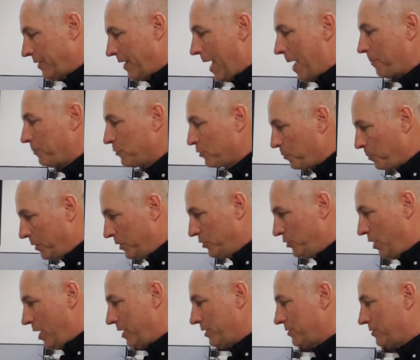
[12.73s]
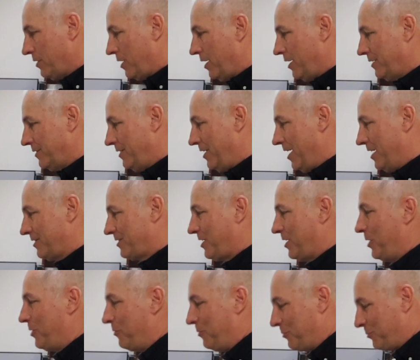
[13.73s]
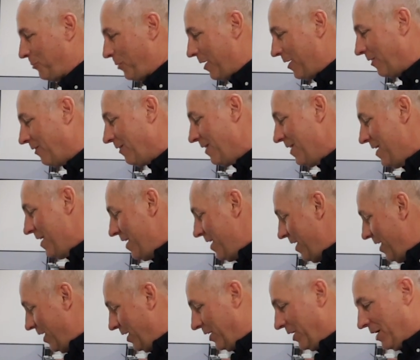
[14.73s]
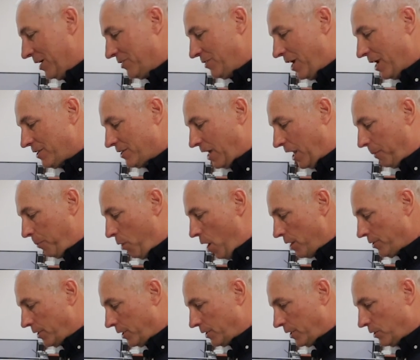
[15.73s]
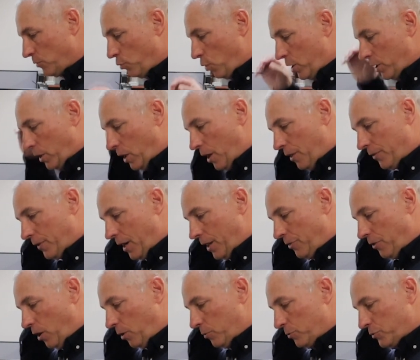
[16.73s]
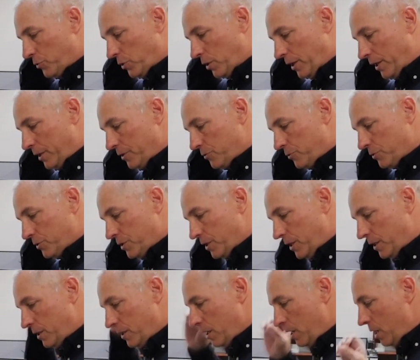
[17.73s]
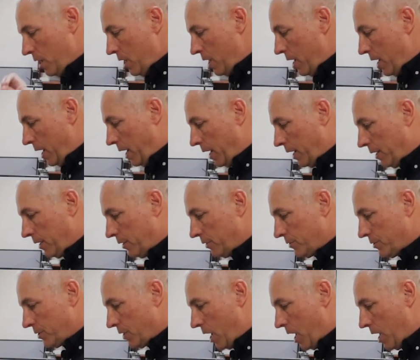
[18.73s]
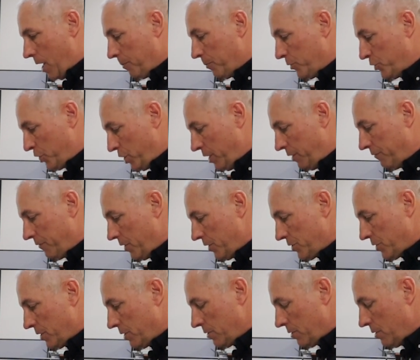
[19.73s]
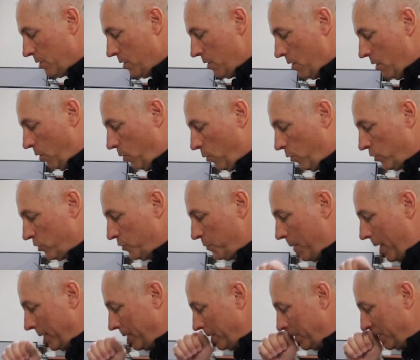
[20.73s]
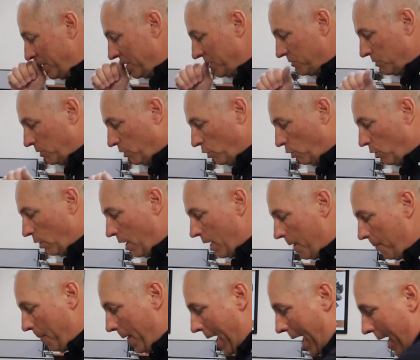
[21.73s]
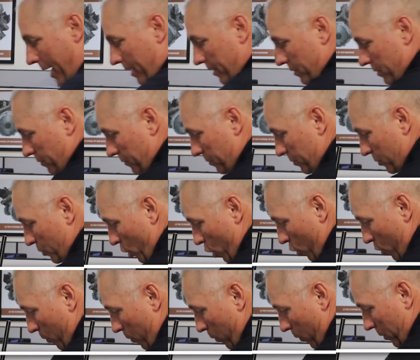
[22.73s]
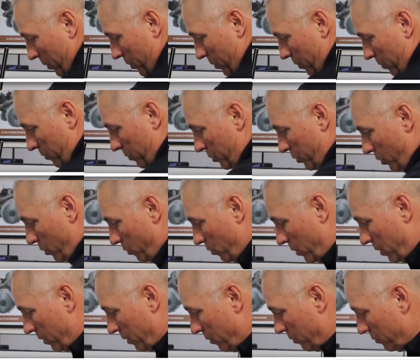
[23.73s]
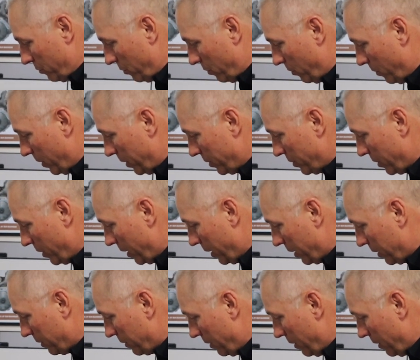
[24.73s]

It happens to be Jake's desk here as well. And Jake's got a project he's working on that I thought was really interesting. And it's machine vision. We're inspecting these little packets of soap. Why don't you show one of those real quick, Jake?